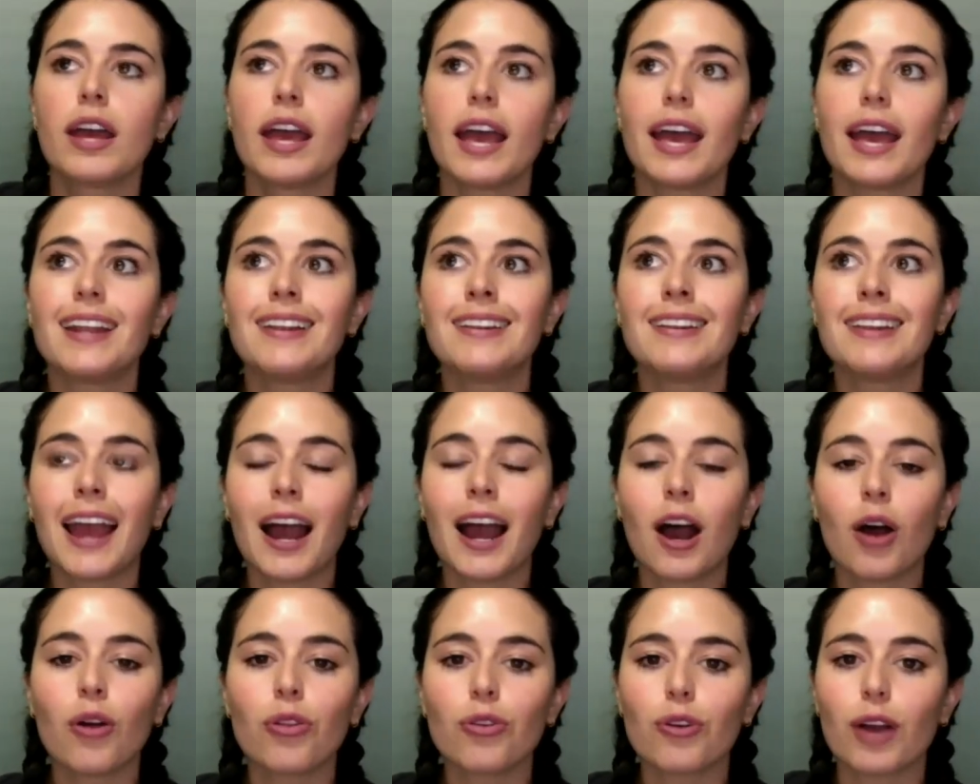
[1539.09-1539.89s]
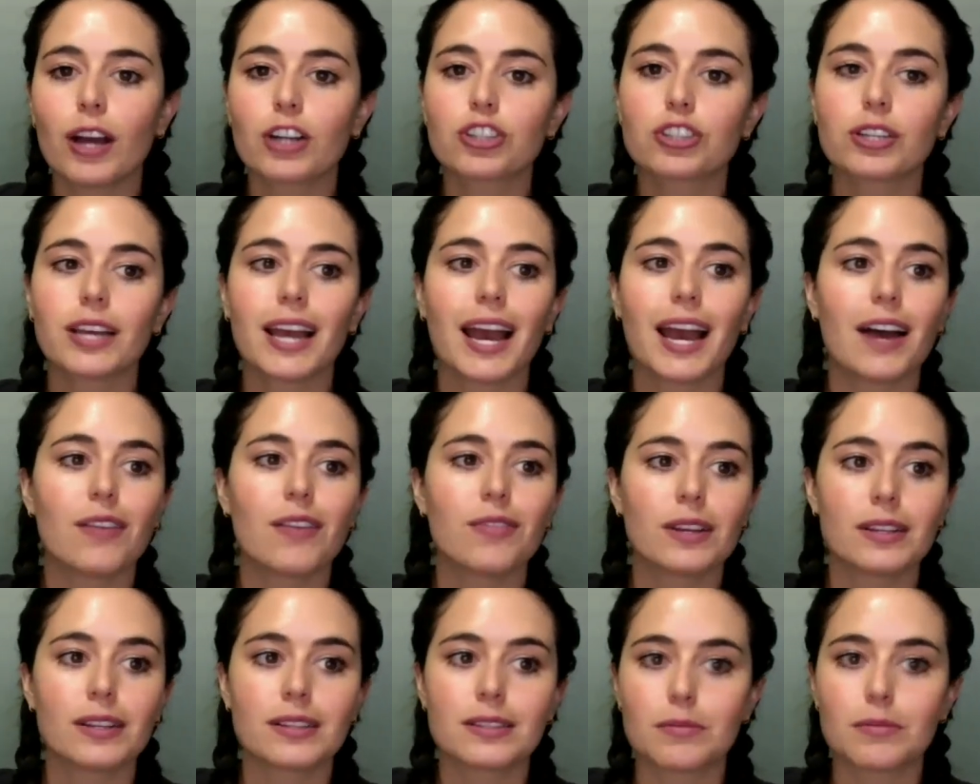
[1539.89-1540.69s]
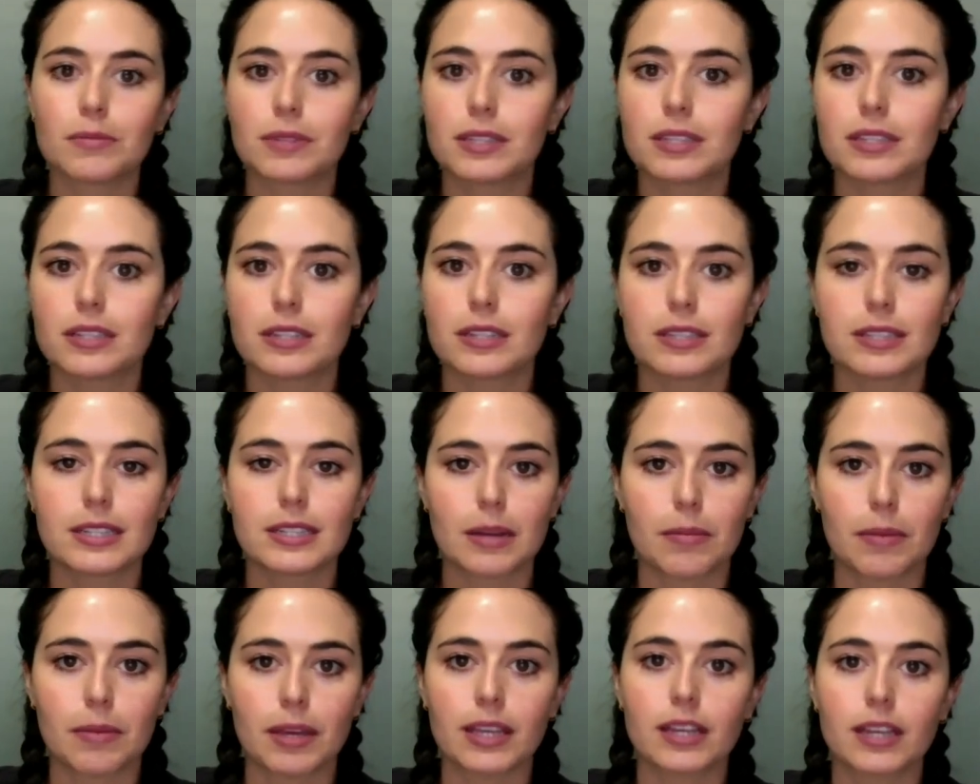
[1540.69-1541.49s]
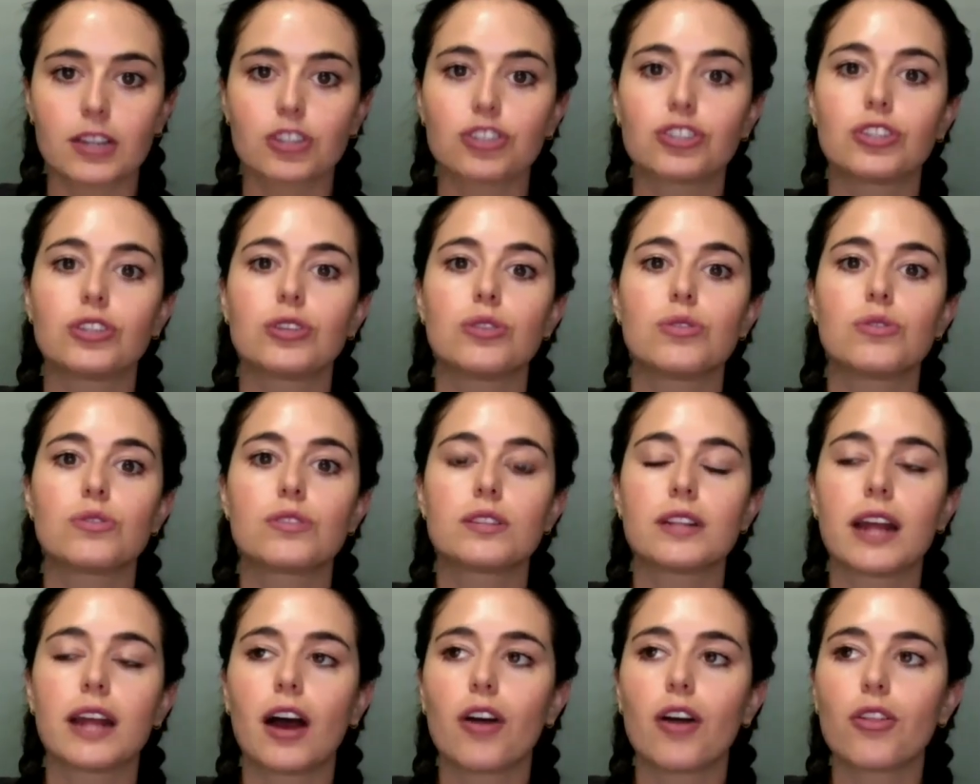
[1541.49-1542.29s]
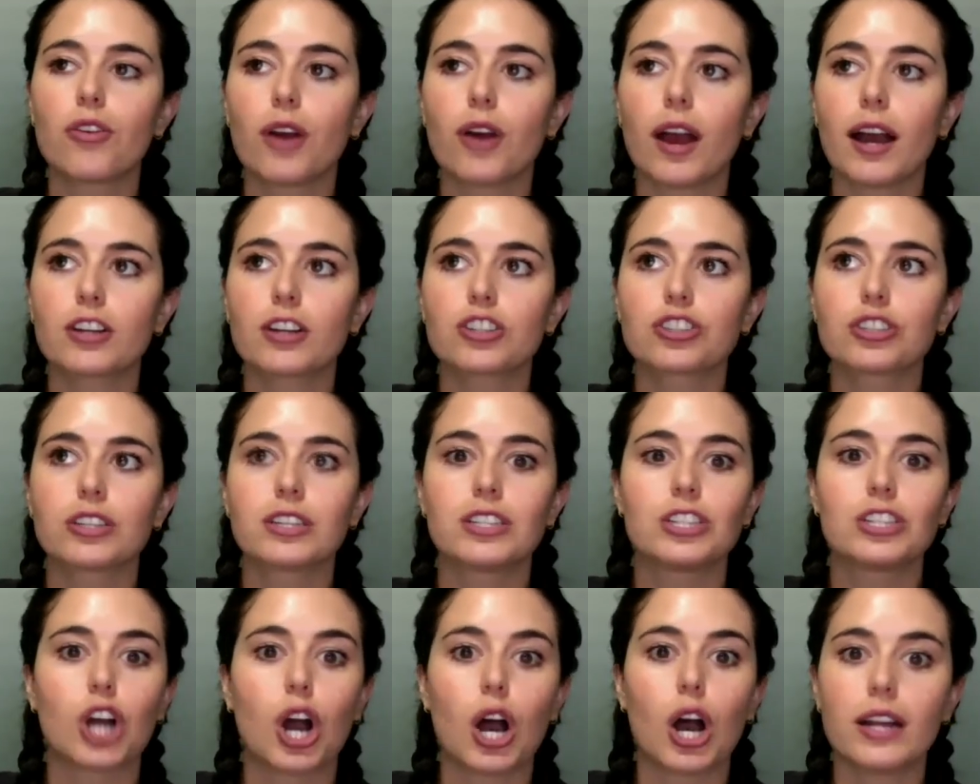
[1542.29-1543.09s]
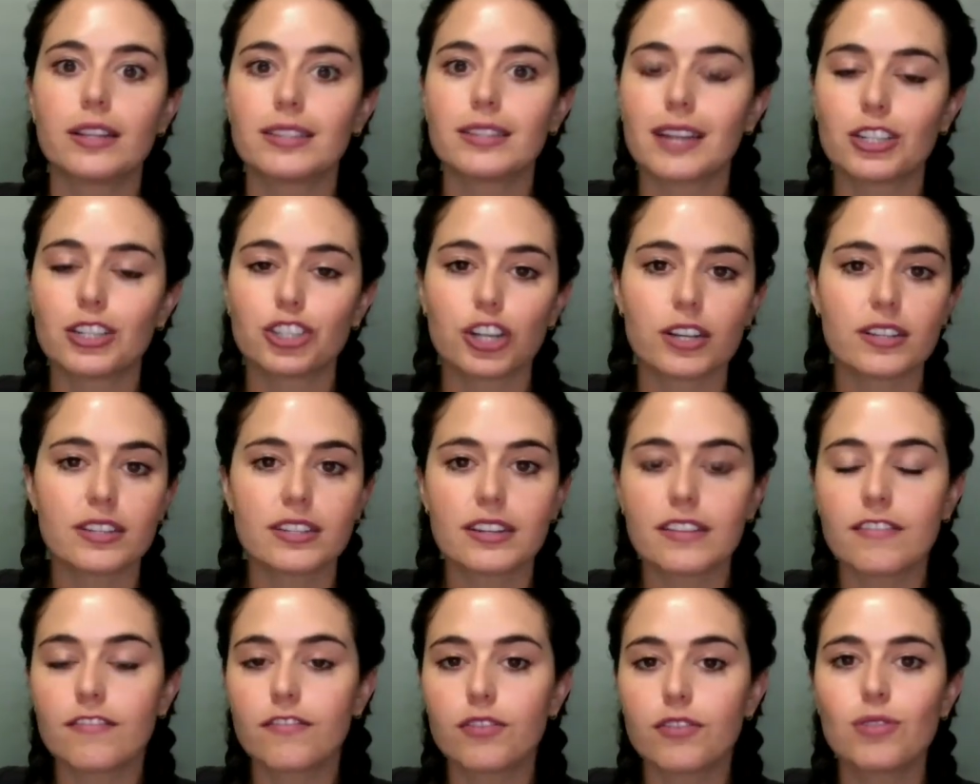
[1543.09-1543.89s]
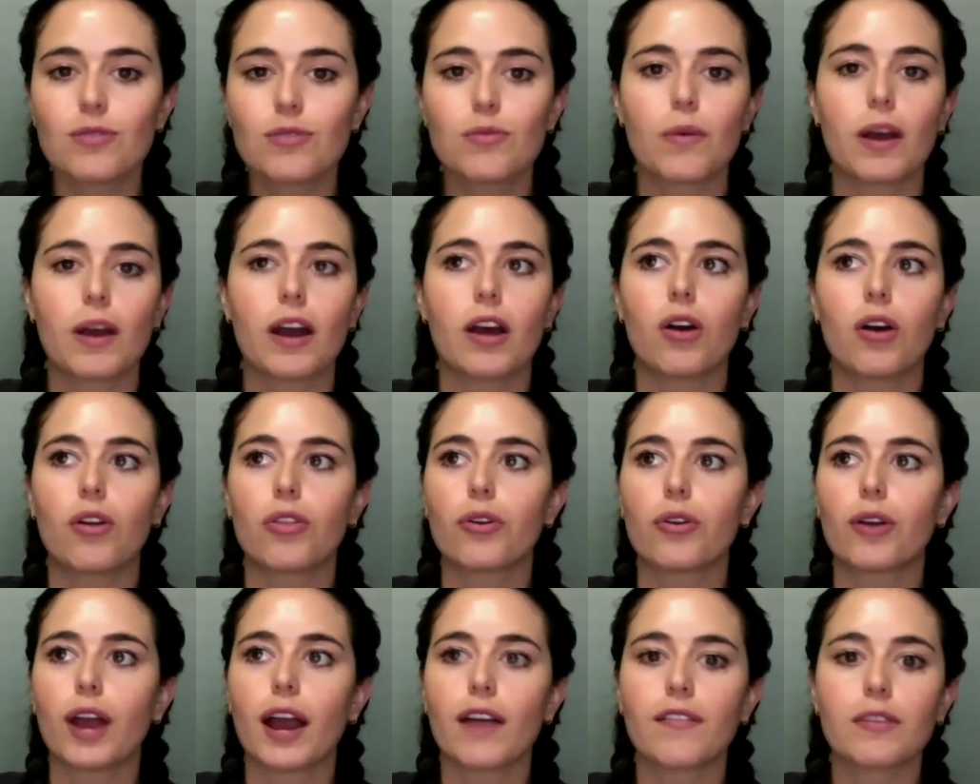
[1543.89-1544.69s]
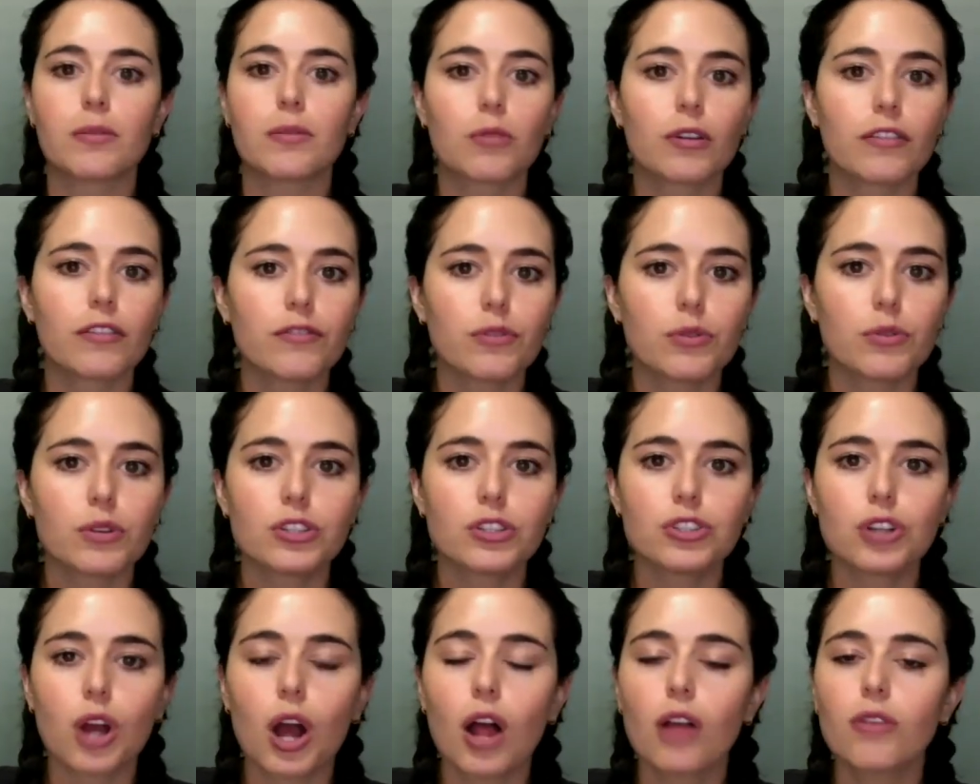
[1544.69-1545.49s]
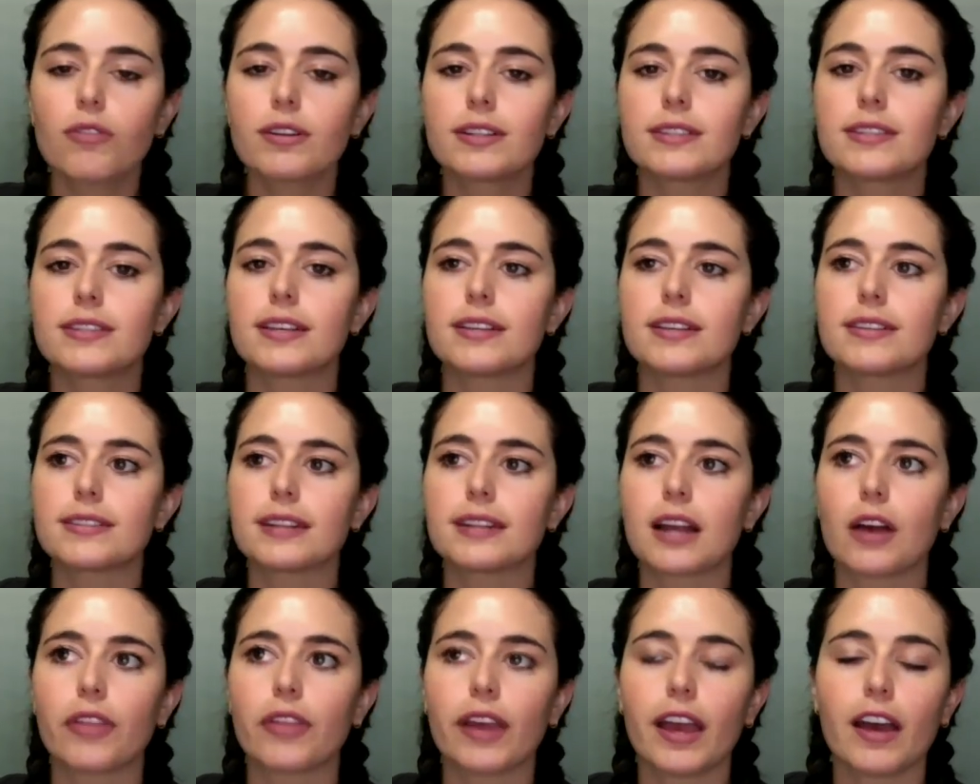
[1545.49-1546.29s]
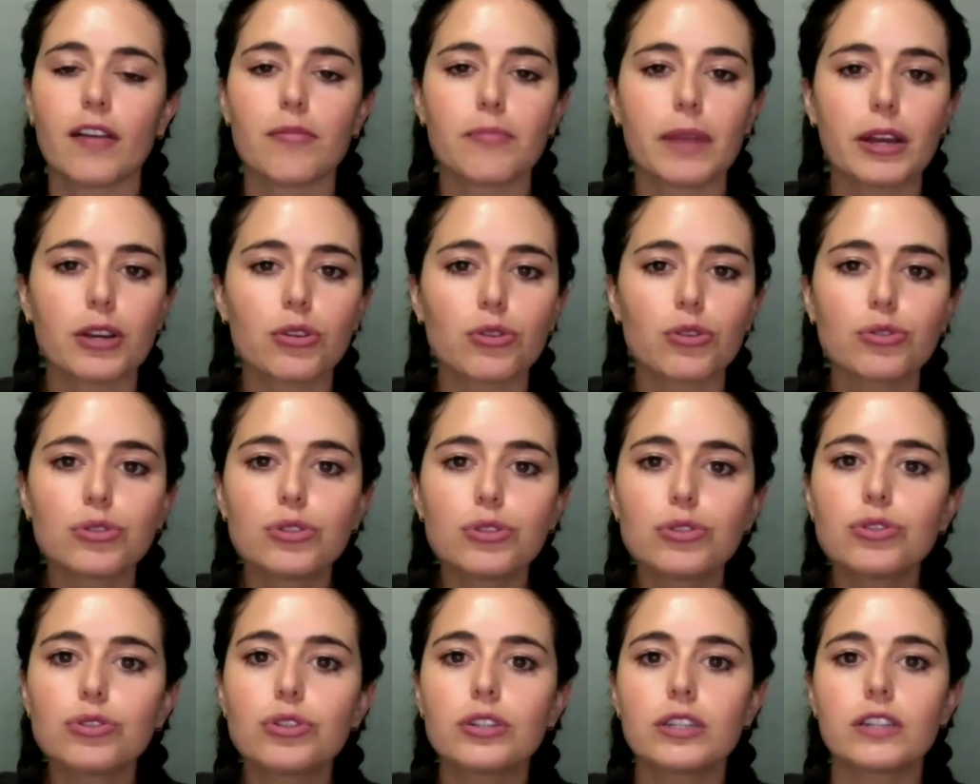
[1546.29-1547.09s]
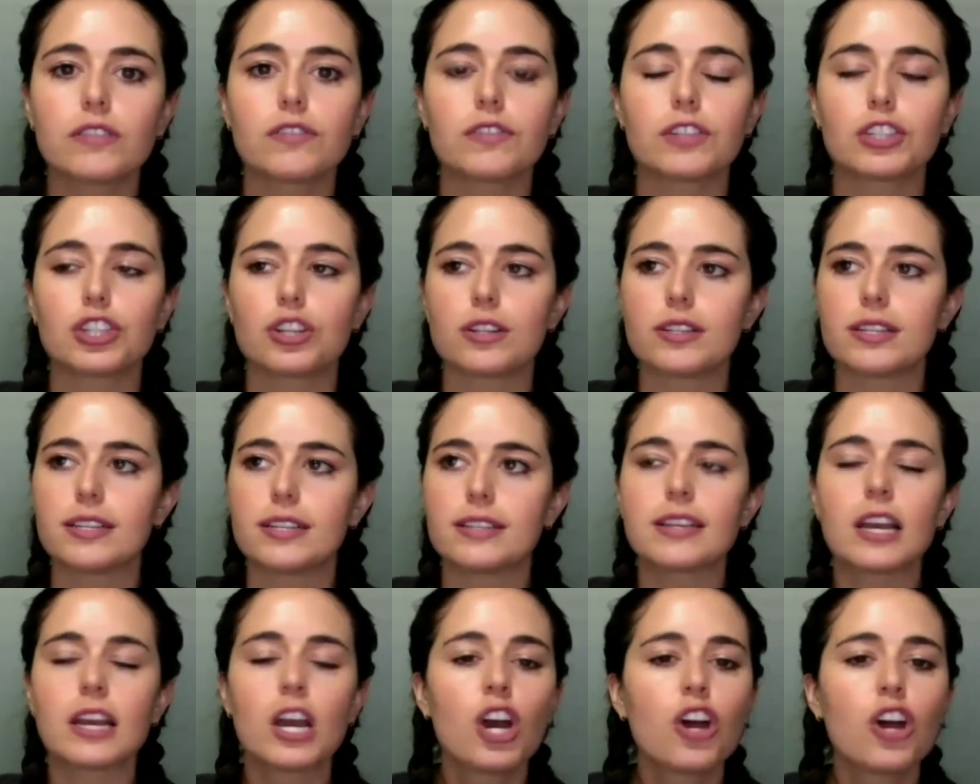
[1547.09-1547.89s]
And now they're actually having some systemic issues. Now they're actually not digesting food well. They're having more food intolerances. Now they have micronutrient deficiencies.